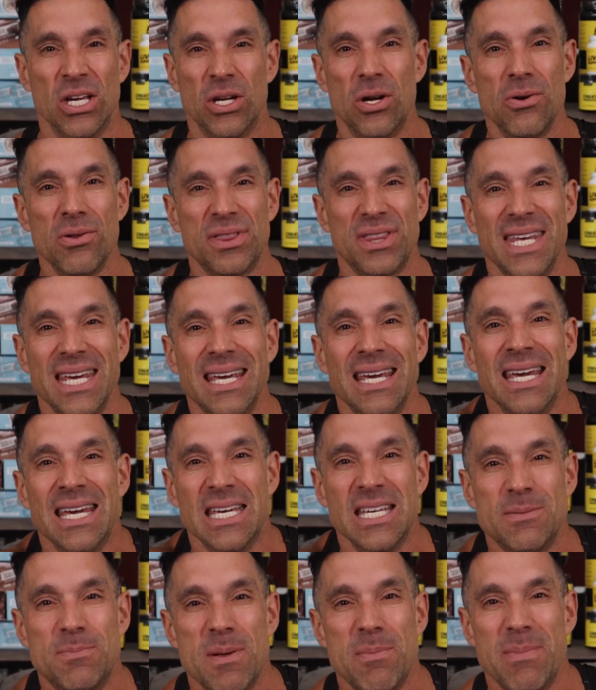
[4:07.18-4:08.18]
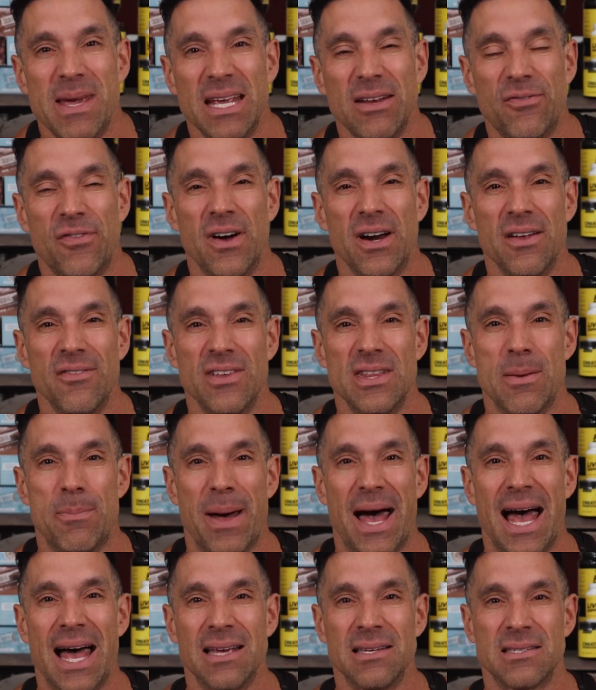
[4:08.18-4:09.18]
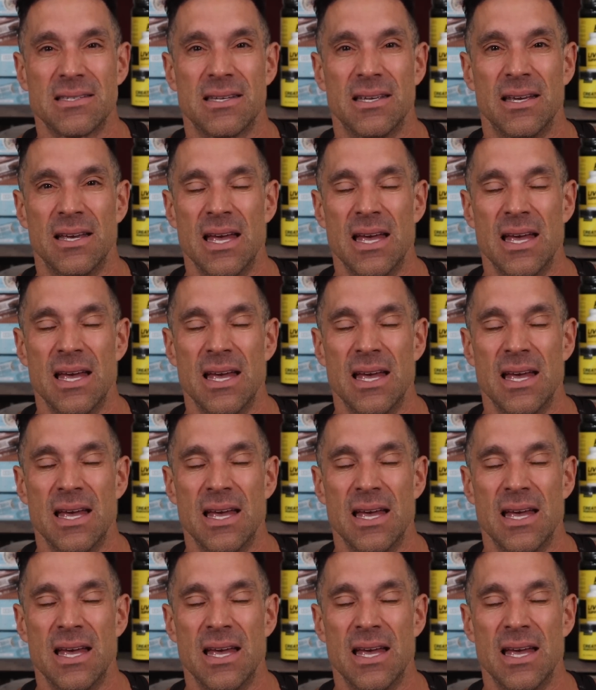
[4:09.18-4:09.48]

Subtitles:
You don't think he's been made fun of in the past?